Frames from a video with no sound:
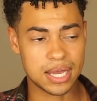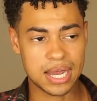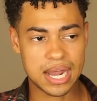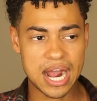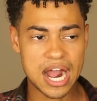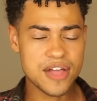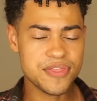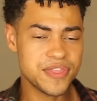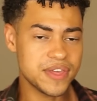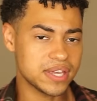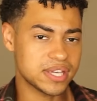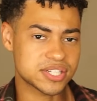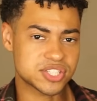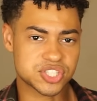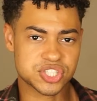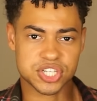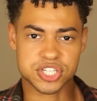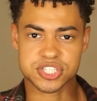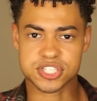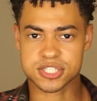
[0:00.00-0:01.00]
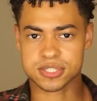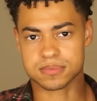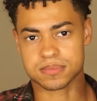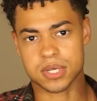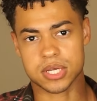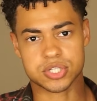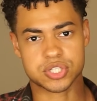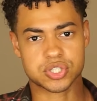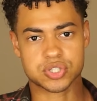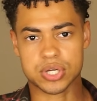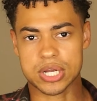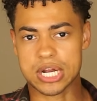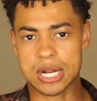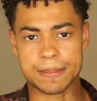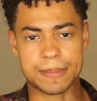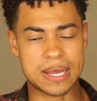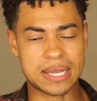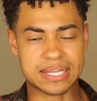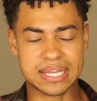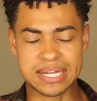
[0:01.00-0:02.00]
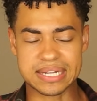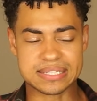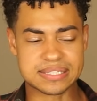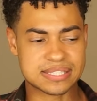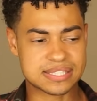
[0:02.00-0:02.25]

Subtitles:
I think it's just a straight up, again,